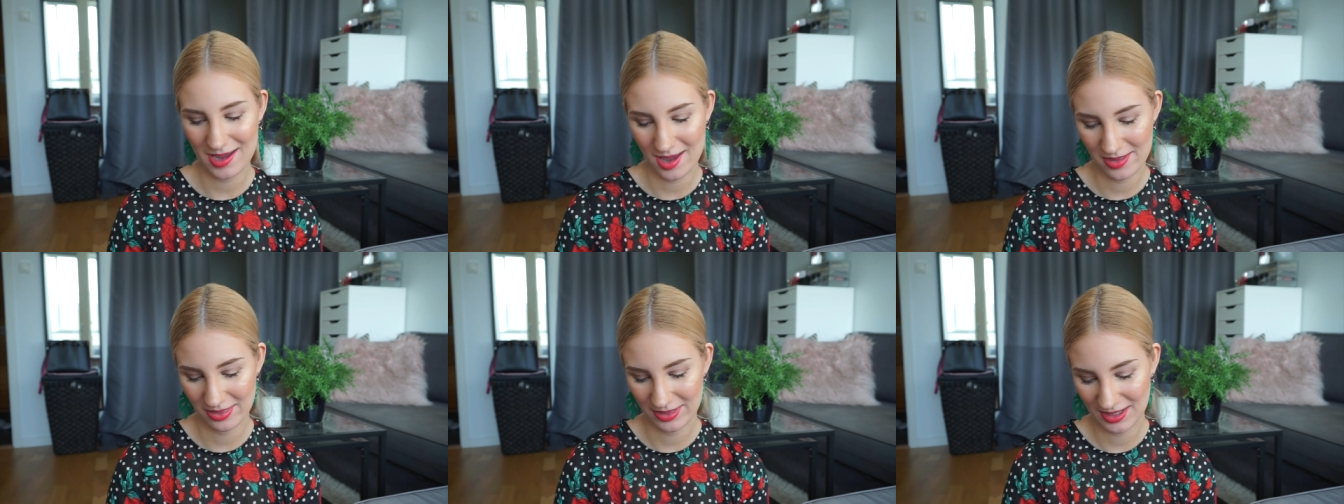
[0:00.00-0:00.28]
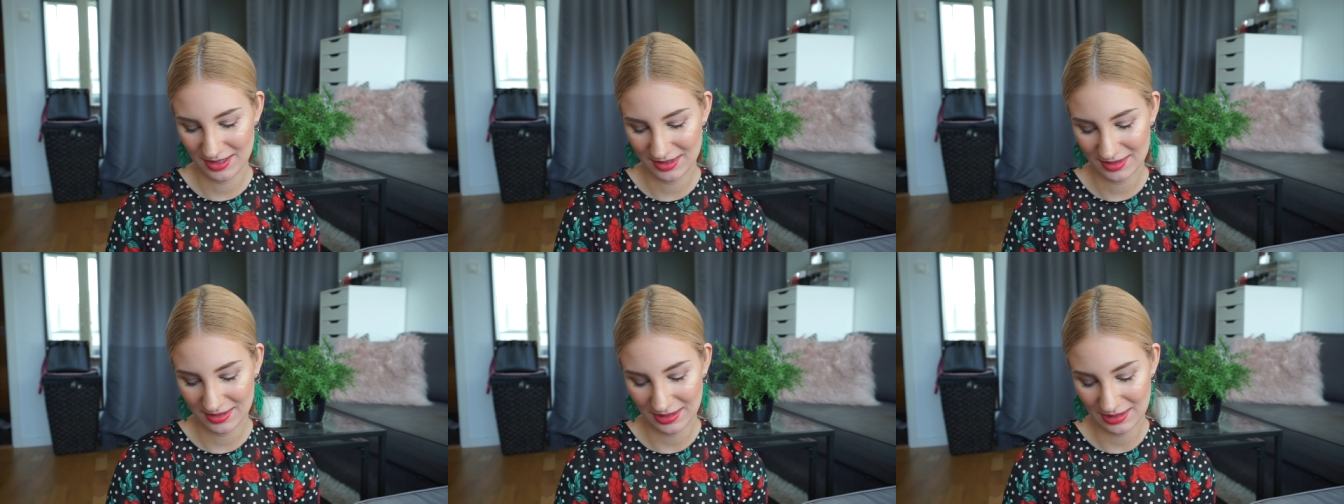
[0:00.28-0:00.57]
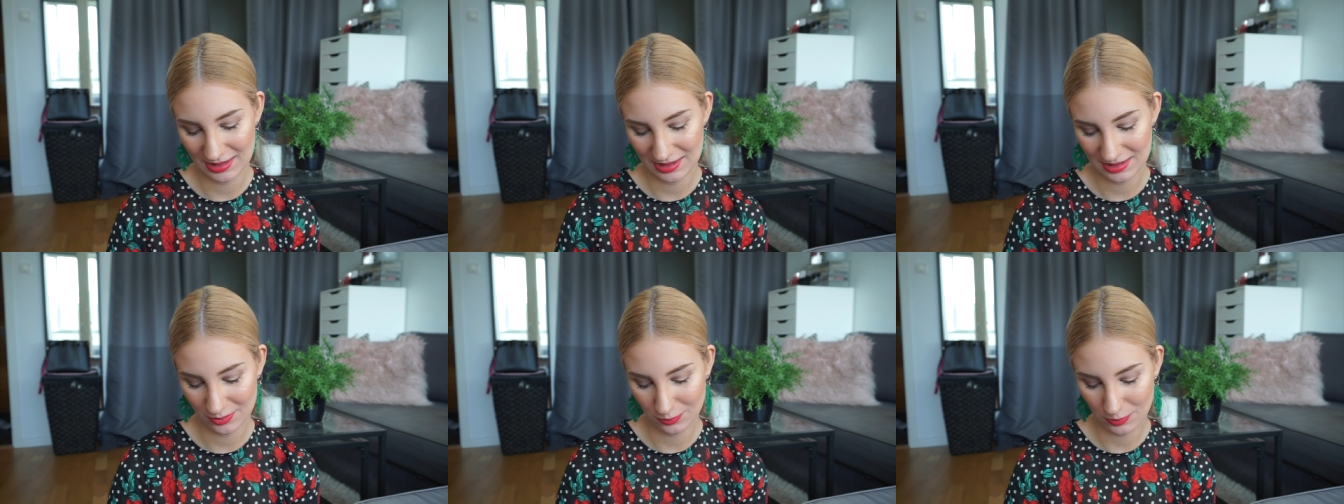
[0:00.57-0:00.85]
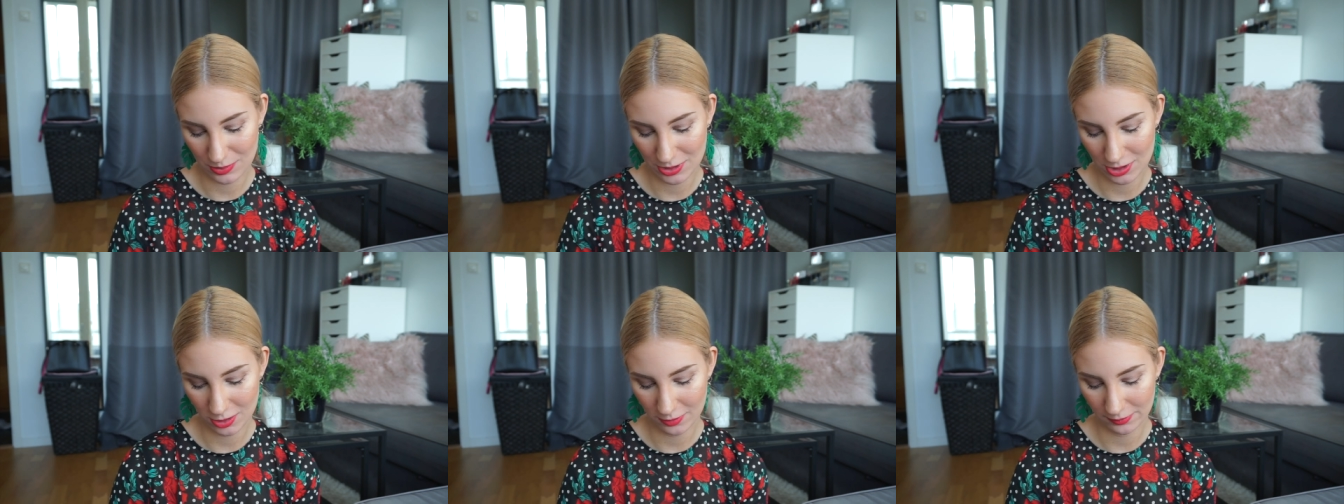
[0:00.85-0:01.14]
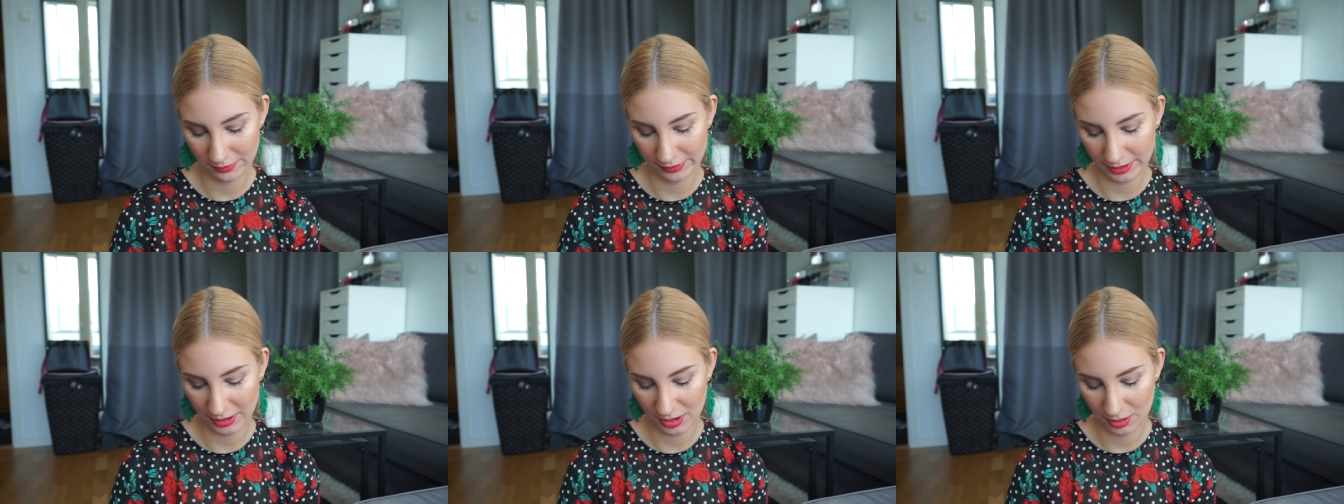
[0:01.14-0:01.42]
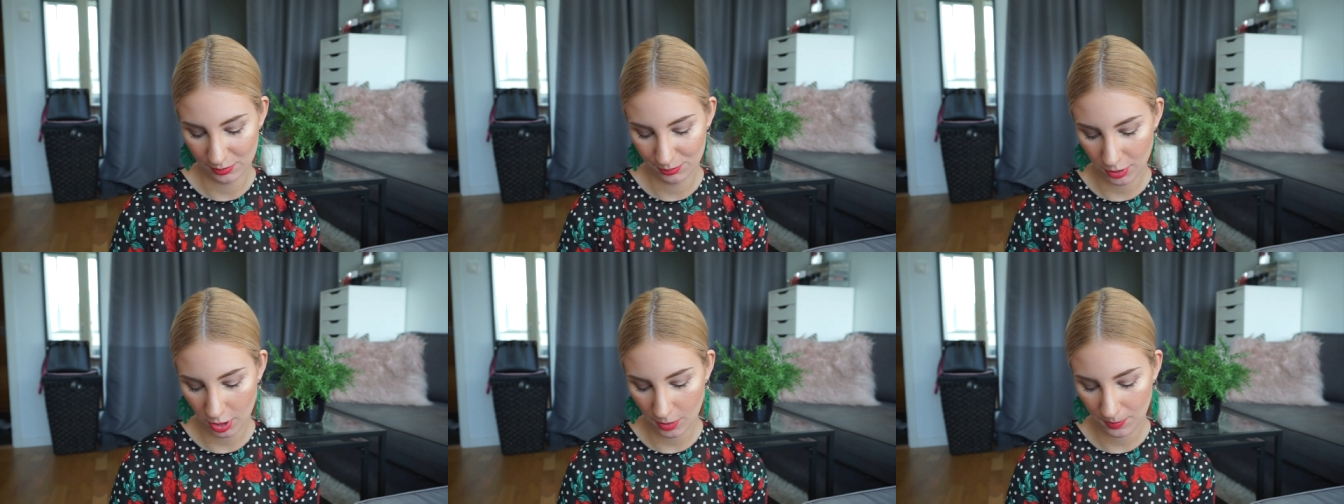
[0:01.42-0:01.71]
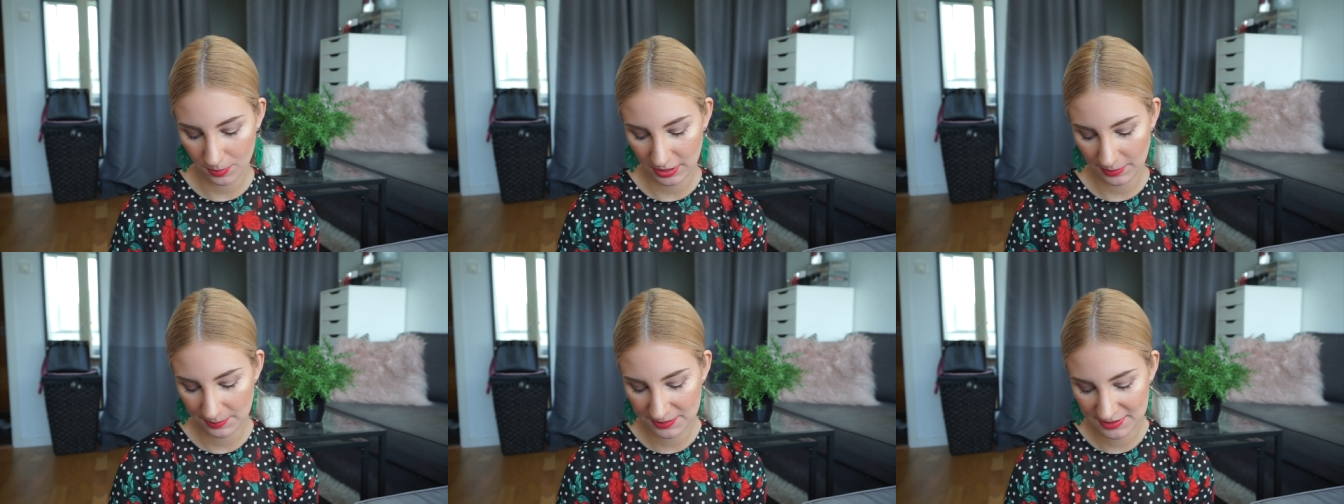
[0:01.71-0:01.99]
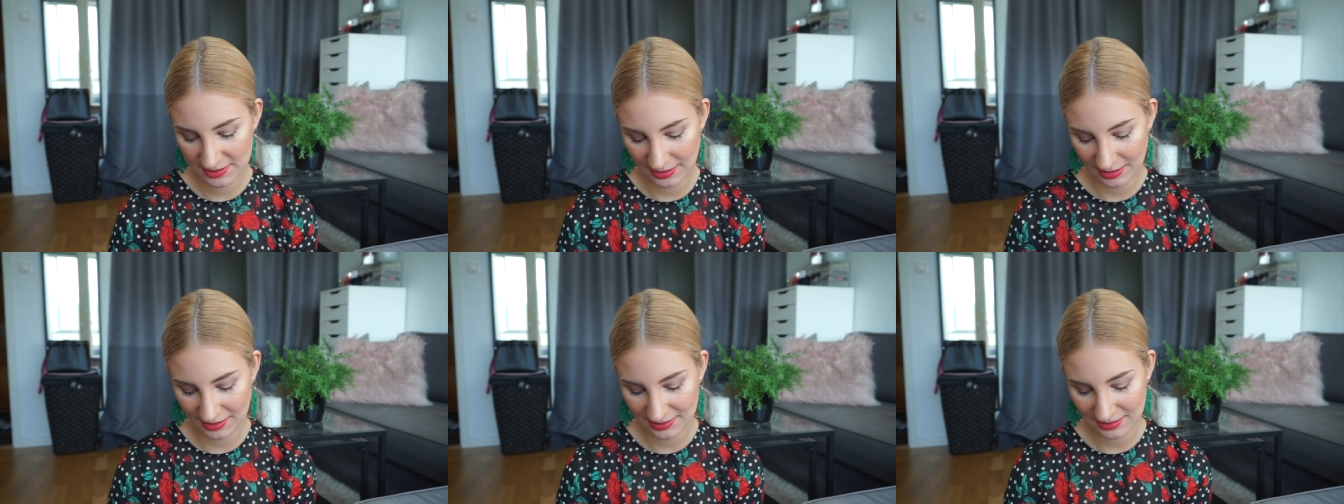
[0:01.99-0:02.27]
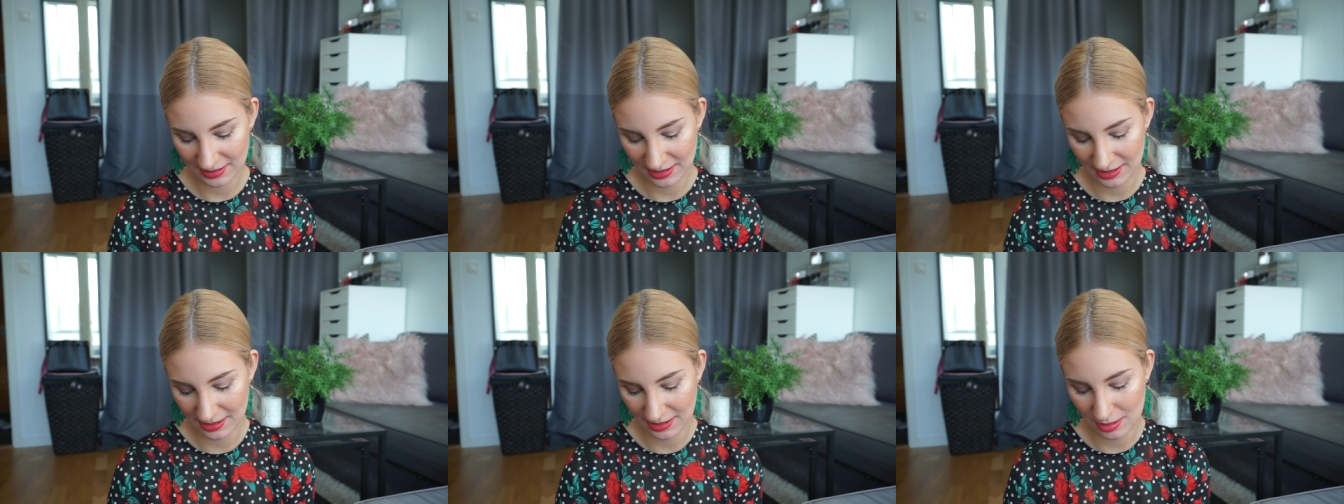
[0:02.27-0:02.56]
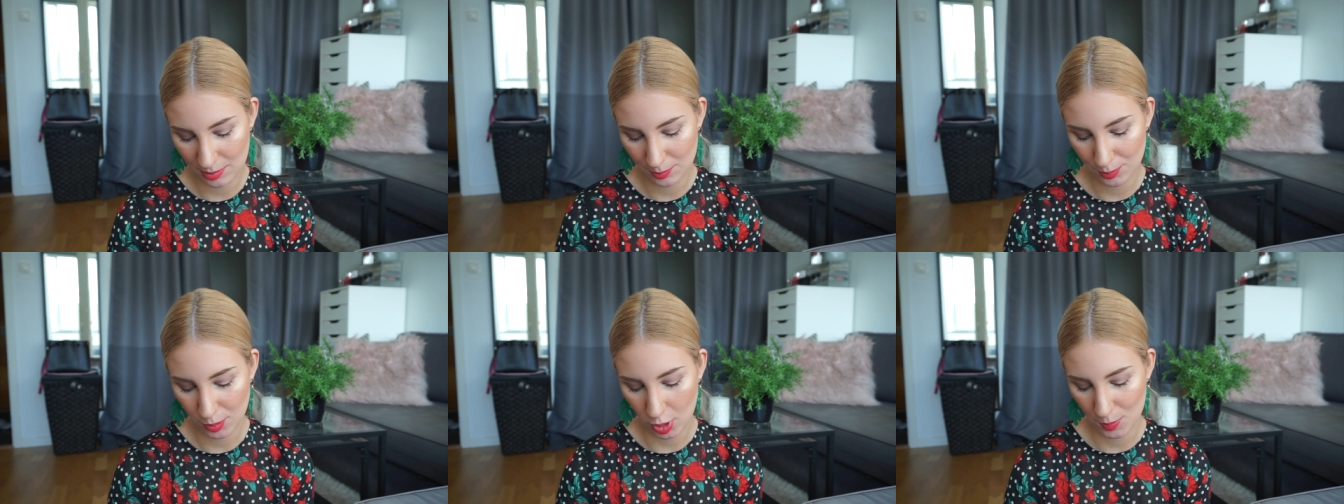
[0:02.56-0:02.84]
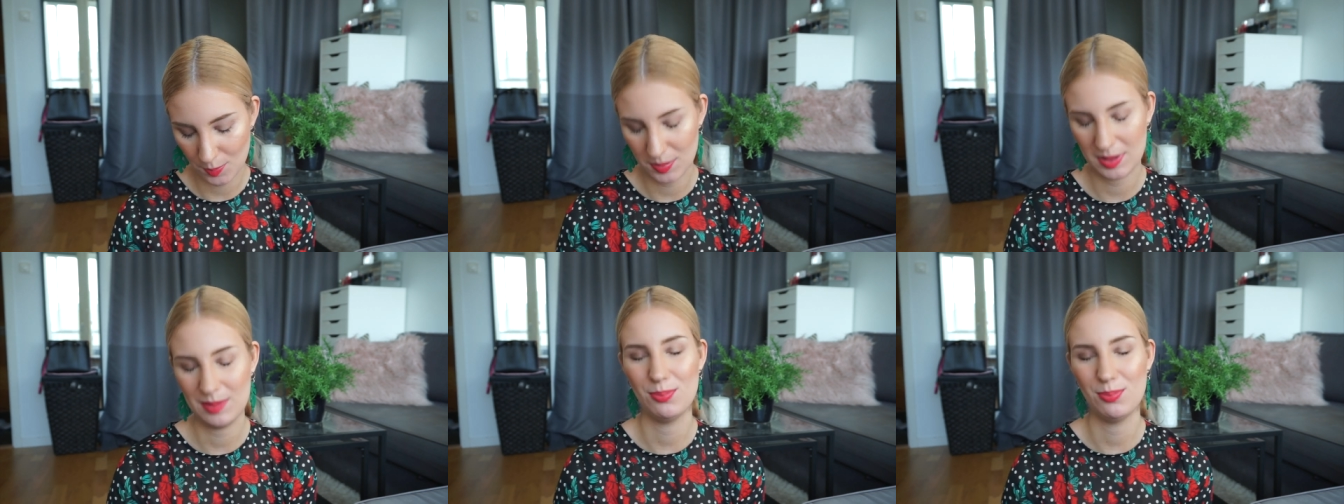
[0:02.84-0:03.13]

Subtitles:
and this is one of their pop lipsticks in Poppy